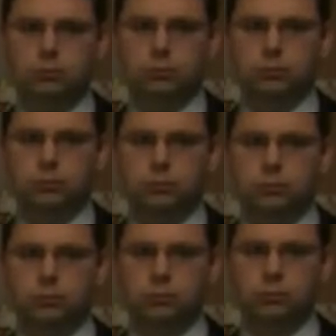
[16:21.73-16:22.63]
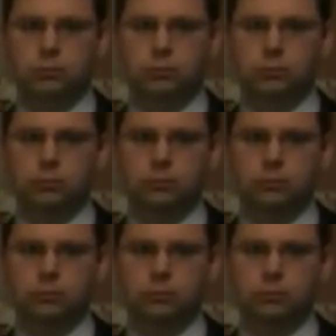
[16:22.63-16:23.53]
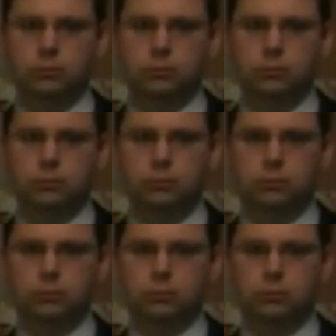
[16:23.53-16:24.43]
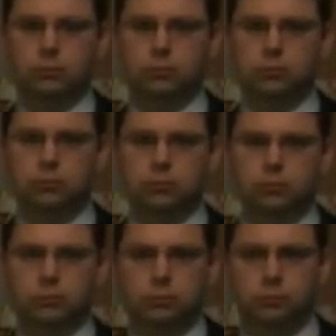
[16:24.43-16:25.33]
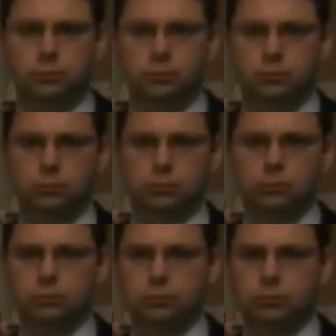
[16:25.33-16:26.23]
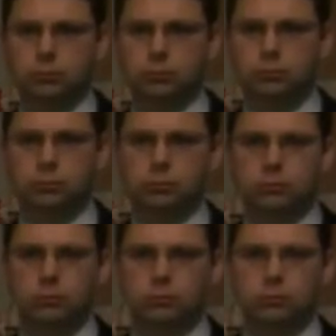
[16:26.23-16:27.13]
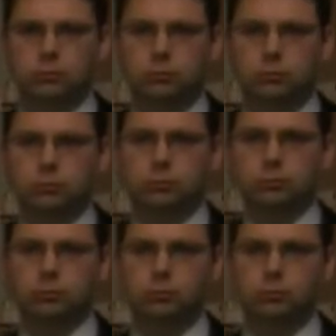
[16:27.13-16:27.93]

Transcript: [no speech]